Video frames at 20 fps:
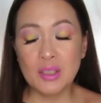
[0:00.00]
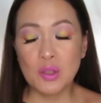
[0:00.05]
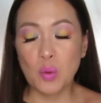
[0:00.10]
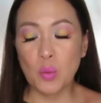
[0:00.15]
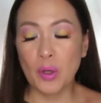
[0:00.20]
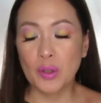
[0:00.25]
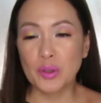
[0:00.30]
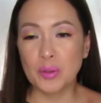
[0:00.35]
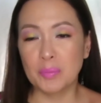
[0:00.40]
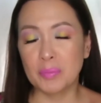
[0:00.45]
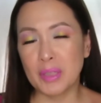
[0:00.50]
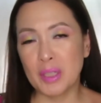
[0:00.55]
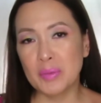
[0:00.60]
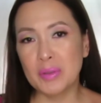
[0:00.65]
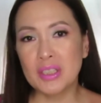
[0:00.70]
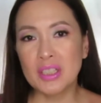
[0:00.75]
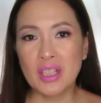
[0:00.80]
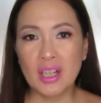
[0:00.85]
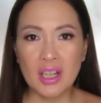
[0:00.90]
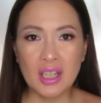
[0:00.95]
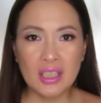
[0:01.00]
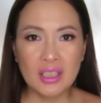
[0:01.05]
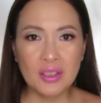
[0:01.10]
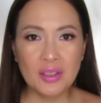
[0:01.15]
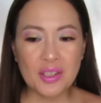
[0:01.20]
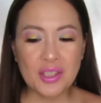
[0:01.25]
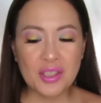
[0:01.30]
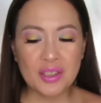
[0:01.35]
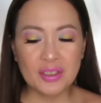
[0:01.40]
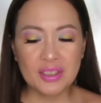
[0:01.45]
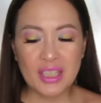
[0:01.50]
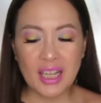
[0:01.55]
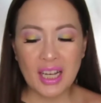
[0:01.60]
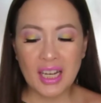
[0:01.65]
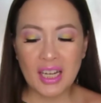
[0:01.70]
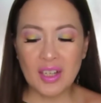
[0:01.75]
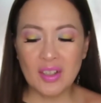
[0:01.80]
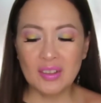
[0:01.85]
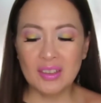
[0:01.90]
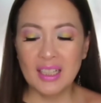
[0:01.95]
You want to play with colors. So
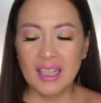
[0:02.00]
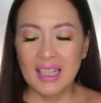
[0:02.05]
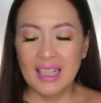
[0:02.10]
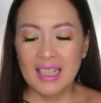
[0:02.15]
now,